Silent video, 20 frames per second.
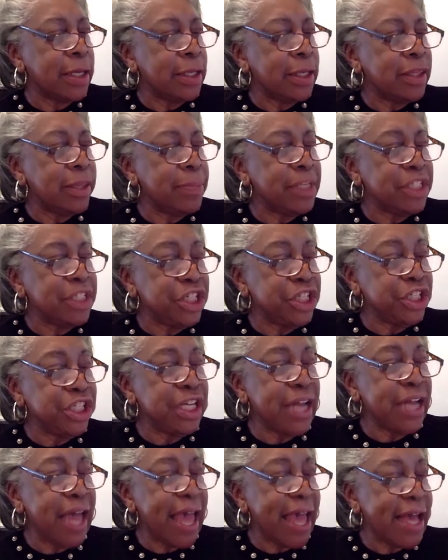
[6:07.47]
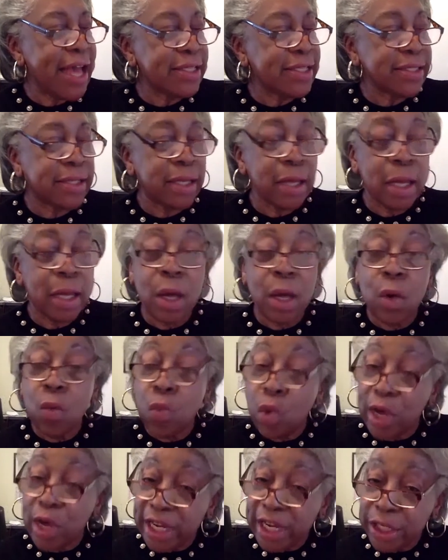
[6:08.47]
The magician asked,
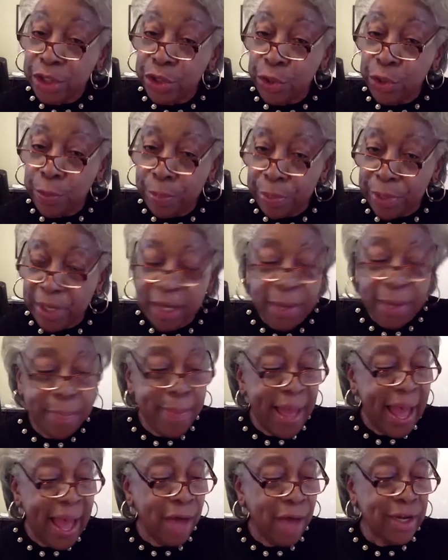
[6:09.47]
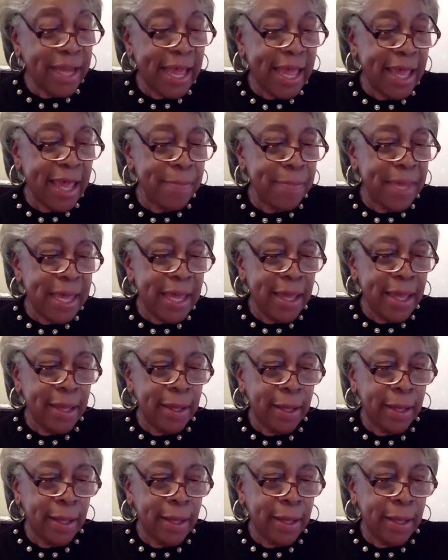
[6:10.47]
what is your book about, Amy?